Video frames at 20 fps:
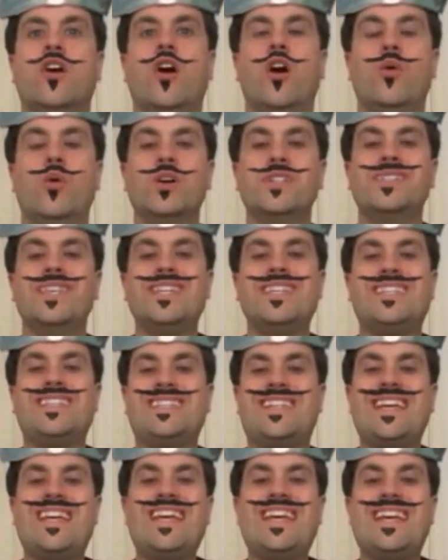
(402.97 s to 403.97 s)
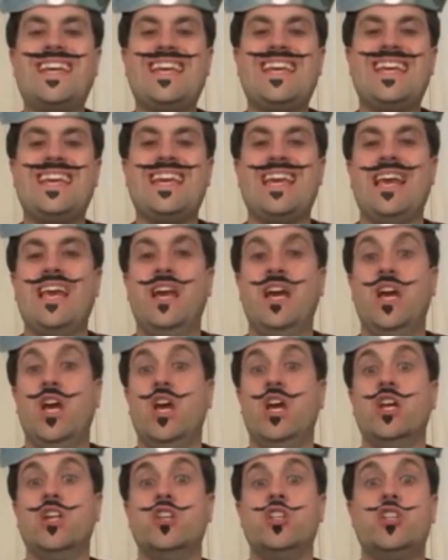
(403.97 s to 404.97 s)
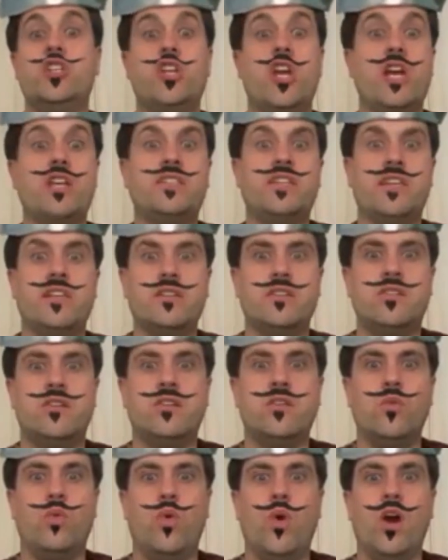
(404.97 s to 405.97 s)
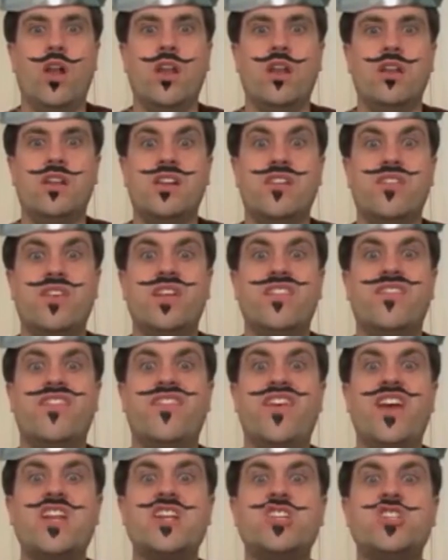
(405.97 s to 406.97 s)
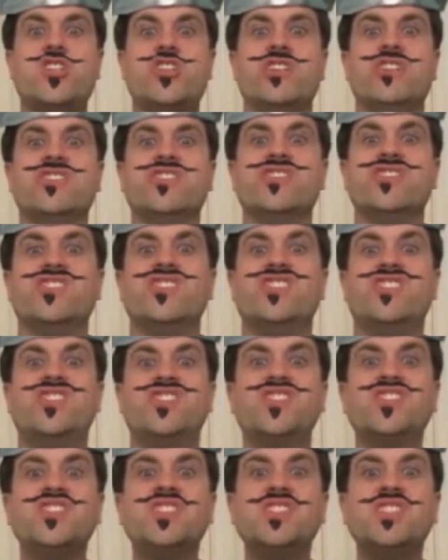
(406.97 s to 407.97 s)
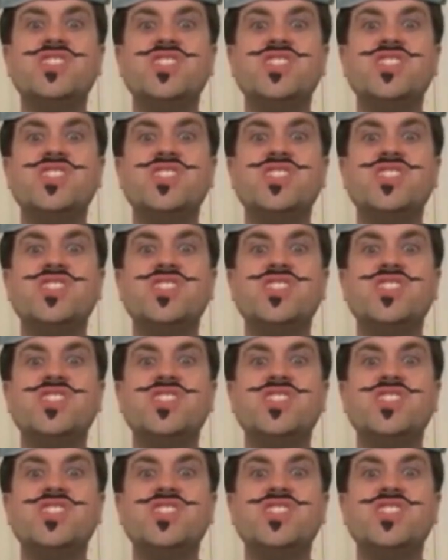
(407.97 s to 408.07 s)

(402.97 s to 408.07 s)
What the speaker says: Or was it D, Chessington World of Adventures?